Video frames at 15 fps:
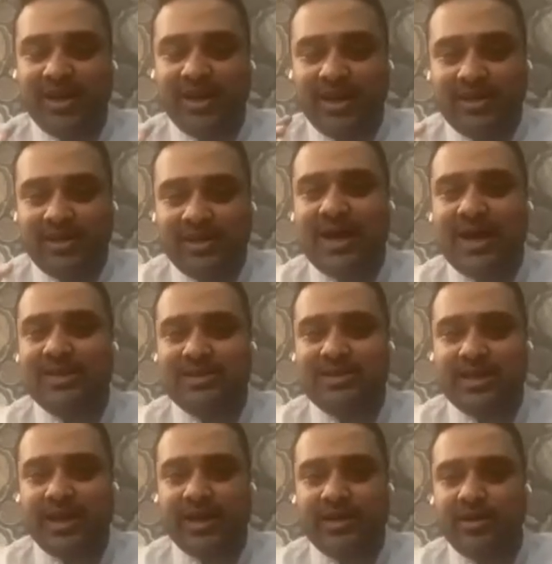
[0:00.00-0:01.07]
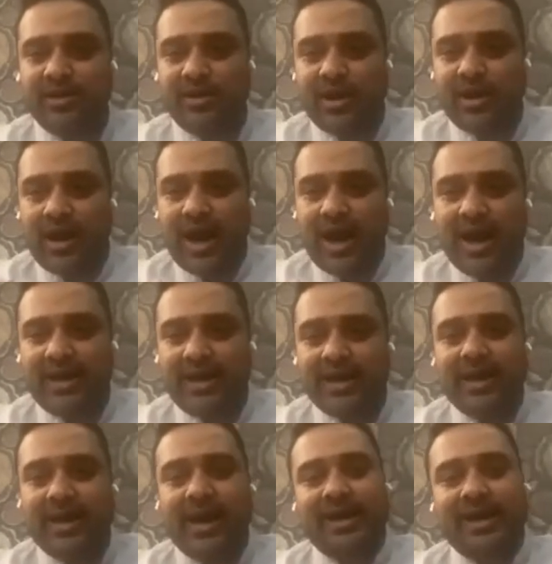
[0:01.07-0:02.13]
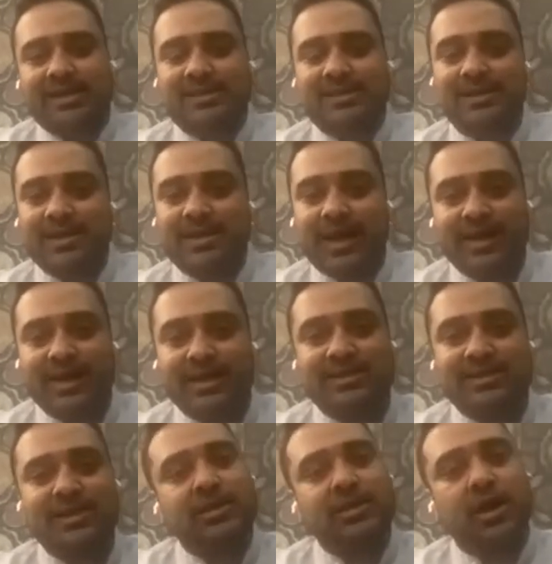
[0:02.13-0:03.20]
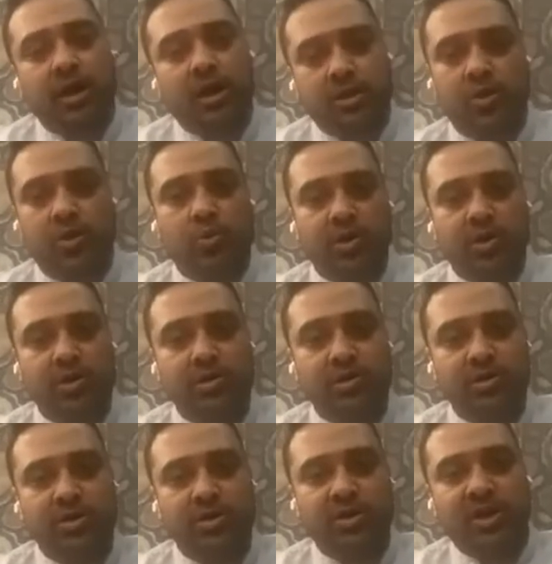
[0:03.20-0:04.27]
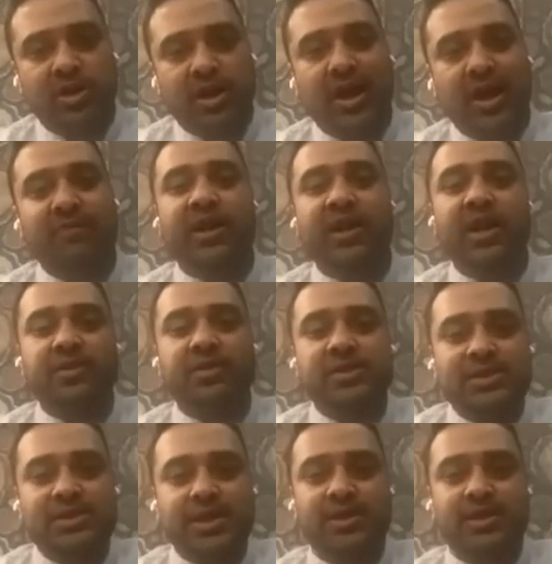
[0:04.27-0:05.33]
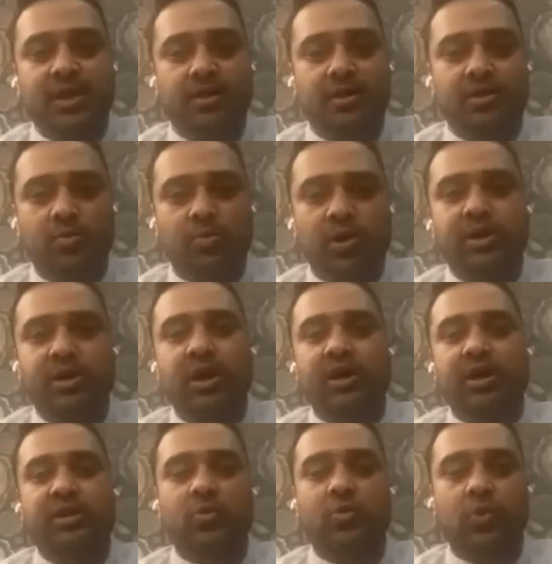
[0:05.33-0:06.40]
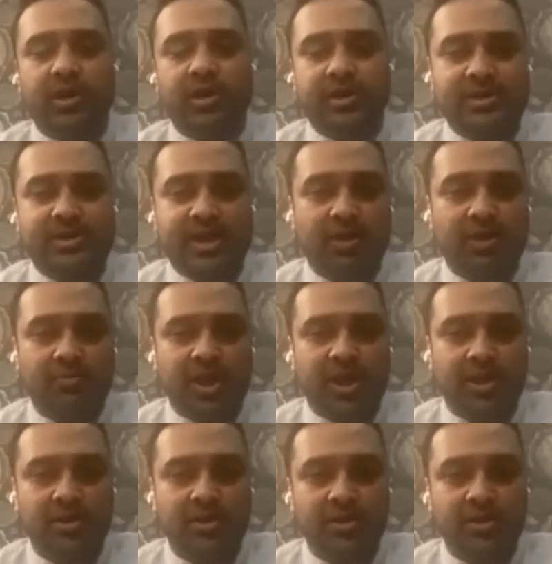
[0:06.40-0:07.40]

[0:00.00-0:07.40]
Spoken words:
In that state, I can access, I can see the other world. Mm-hmm. And when I was seeing the other world is seeing me.